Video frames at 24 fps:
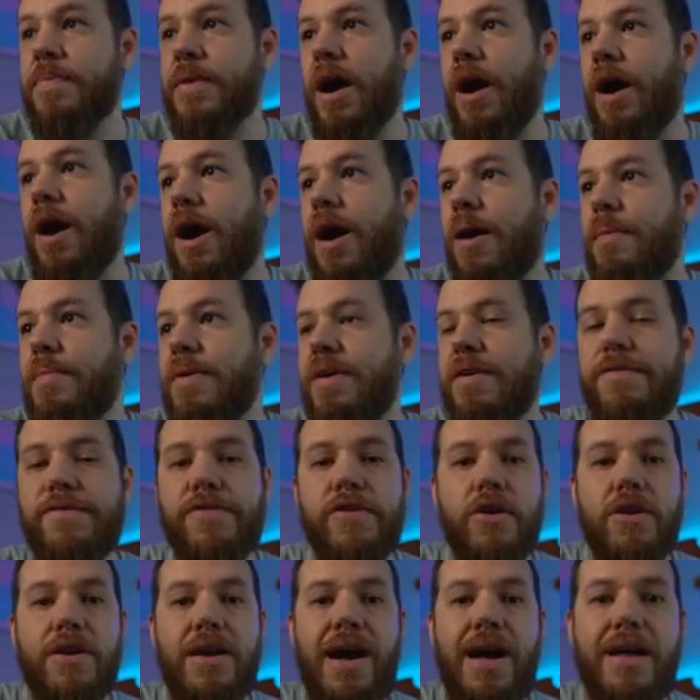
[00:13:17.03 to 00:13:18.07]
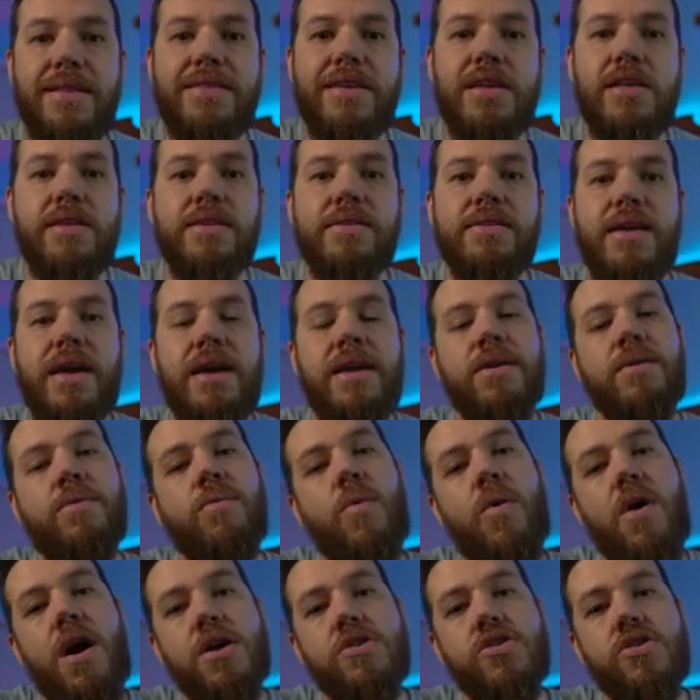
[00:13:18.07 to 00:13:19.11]
Um, if you're not, then and
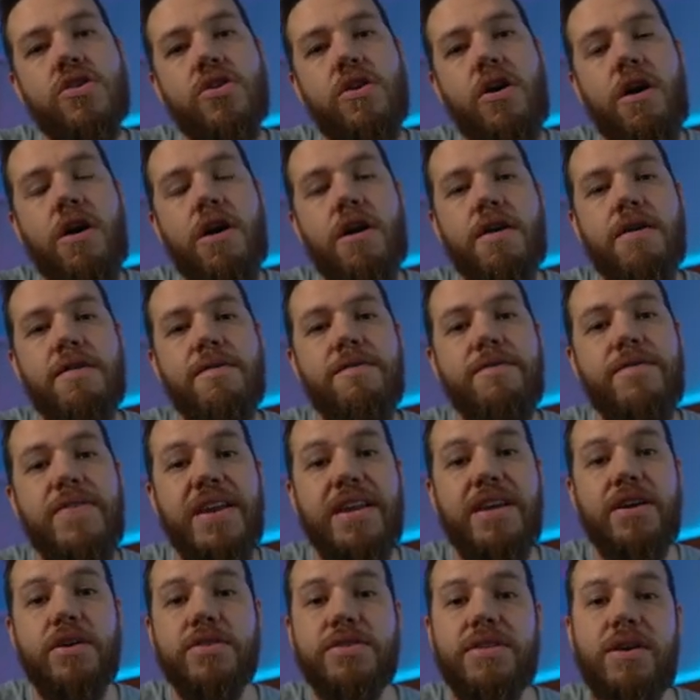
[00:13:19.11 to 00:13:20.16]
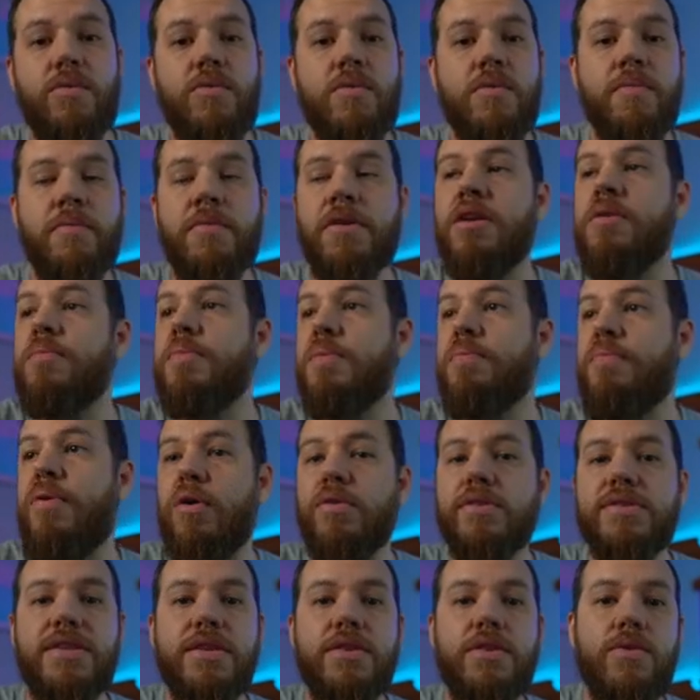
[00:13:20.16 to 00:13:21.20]
watch our videos that we're going to be
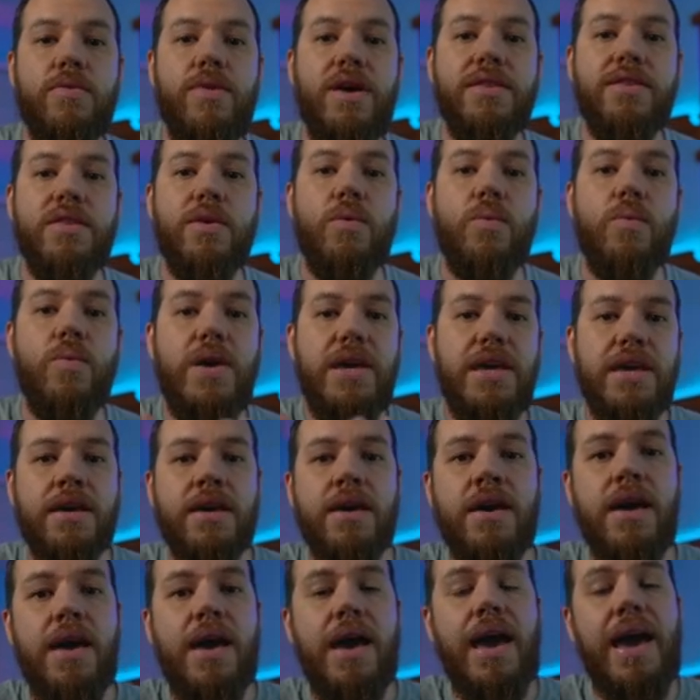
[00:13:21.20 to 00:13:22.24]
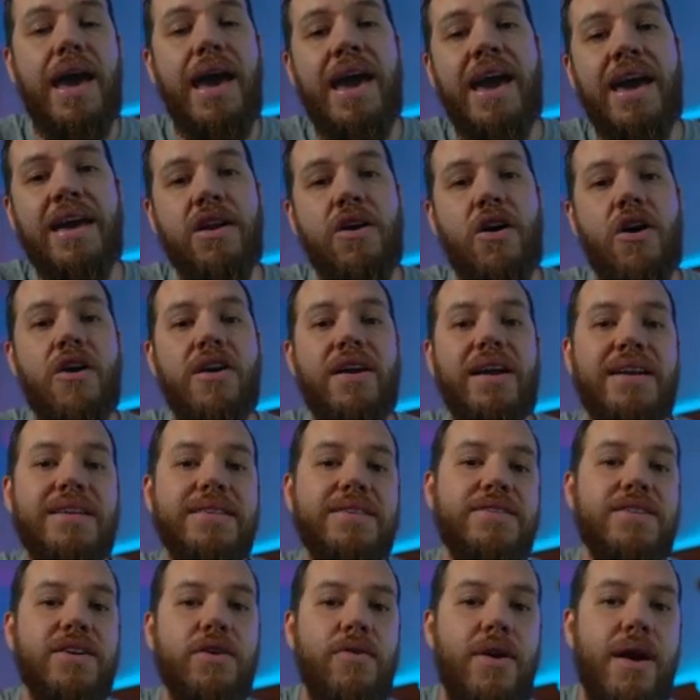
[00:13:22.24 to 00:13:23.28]
posting throughout the week and our
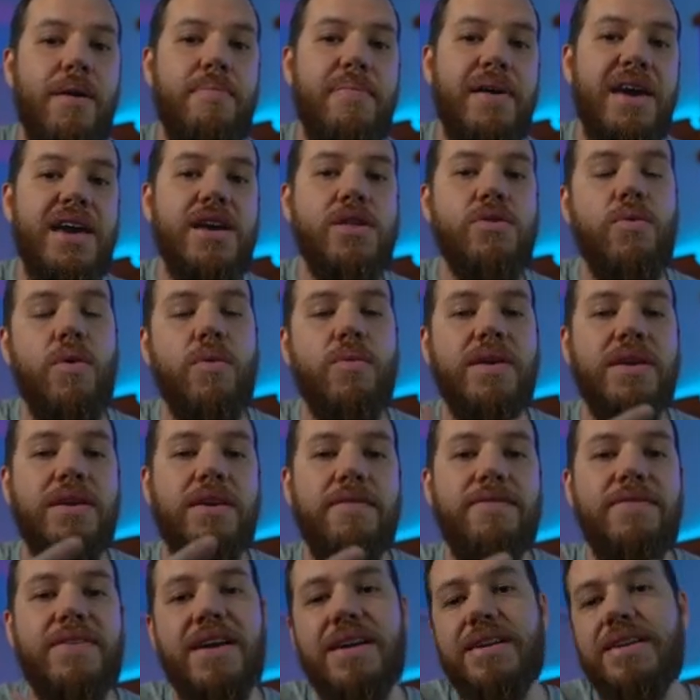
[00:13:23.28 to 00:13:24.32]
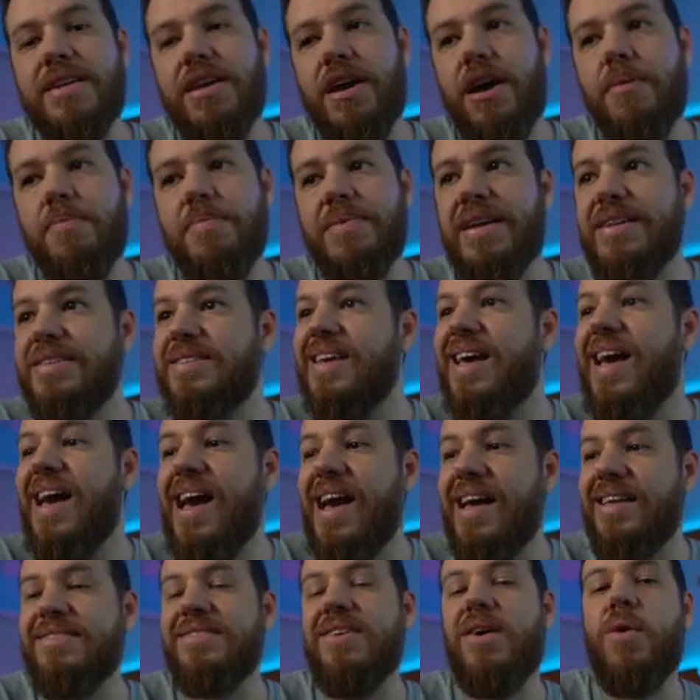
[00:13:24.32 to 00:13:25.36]
Instagram page where we give daily updates
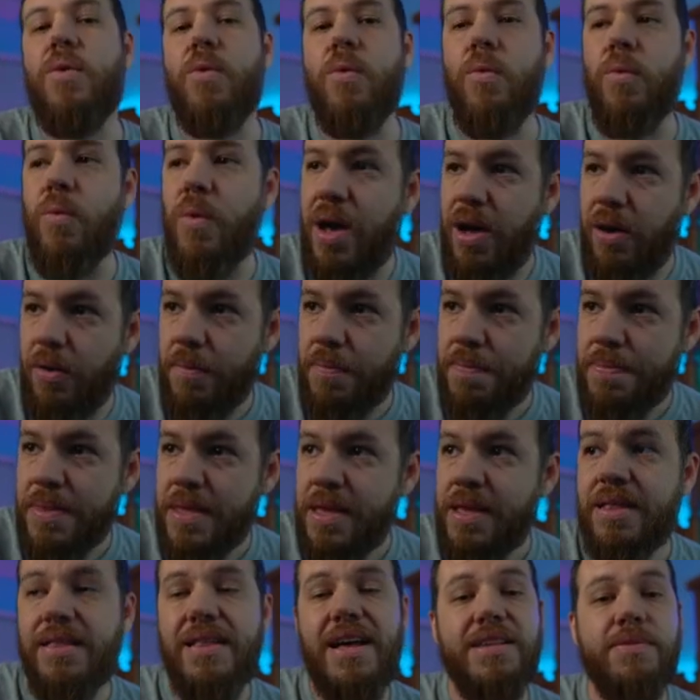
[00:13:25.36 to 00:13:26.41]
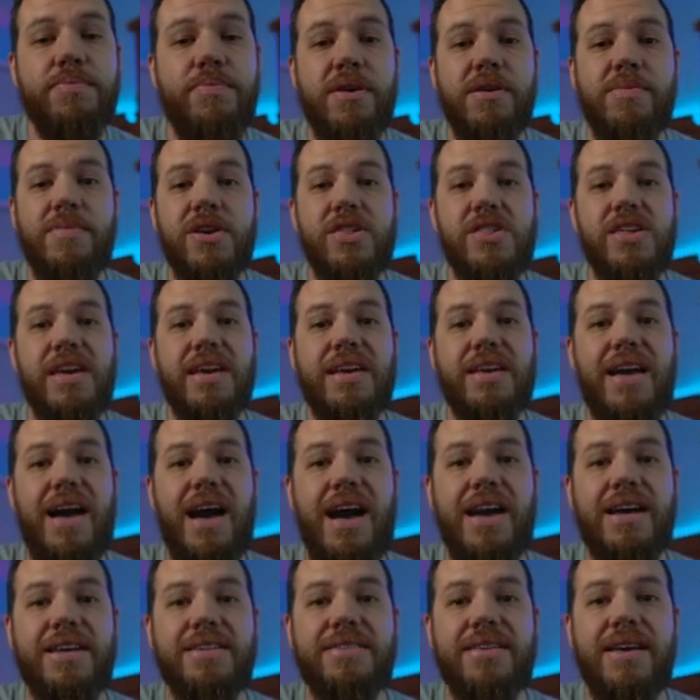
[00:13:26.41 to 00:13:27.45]
as well. That's pretty much it,
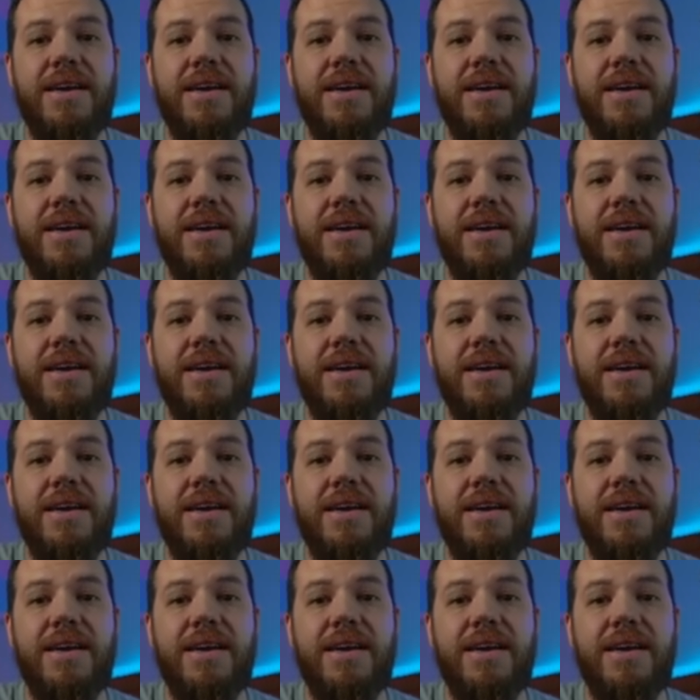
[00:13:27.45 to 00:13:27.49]
guys